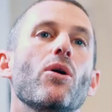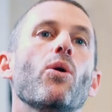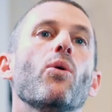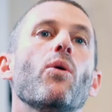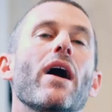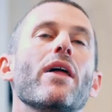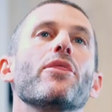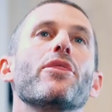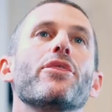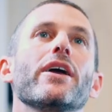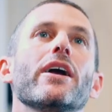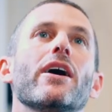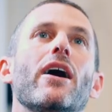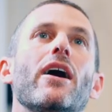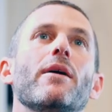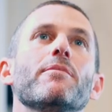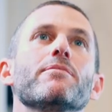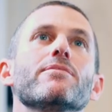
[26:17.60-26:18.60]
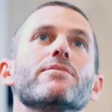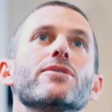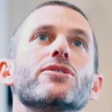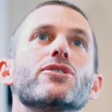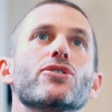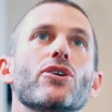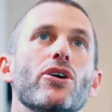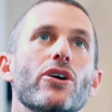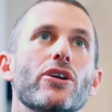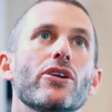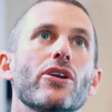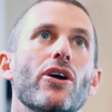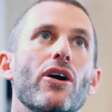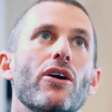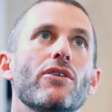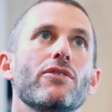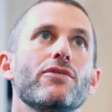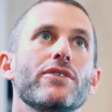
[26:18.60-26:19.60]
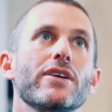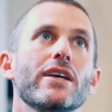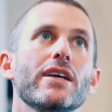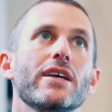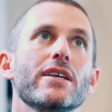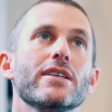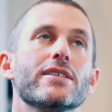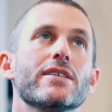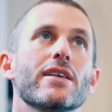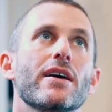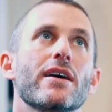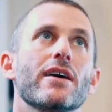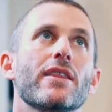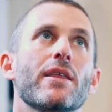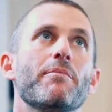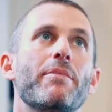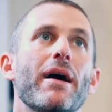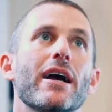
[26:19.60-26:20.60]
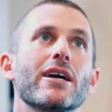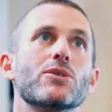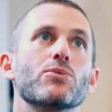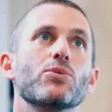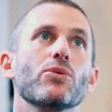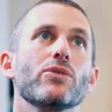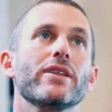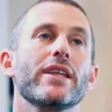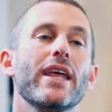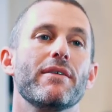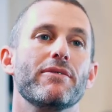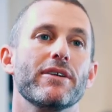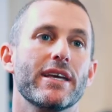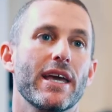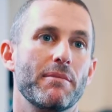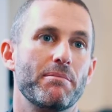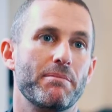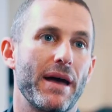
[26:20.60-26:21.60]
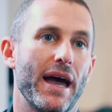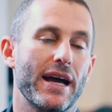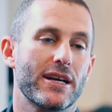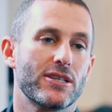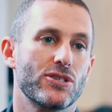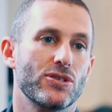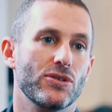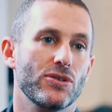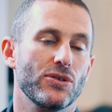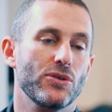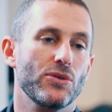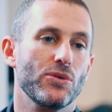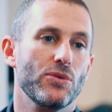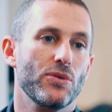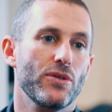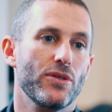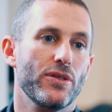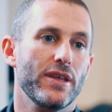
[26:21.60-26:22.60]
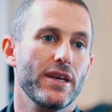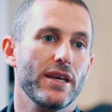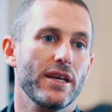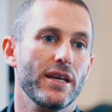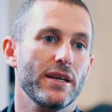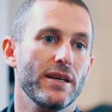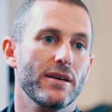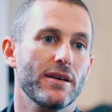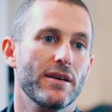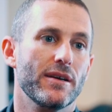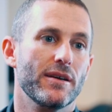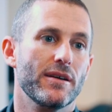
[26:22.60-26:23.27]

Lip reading: Well, one thing I'm certain of is the banks will never get back to the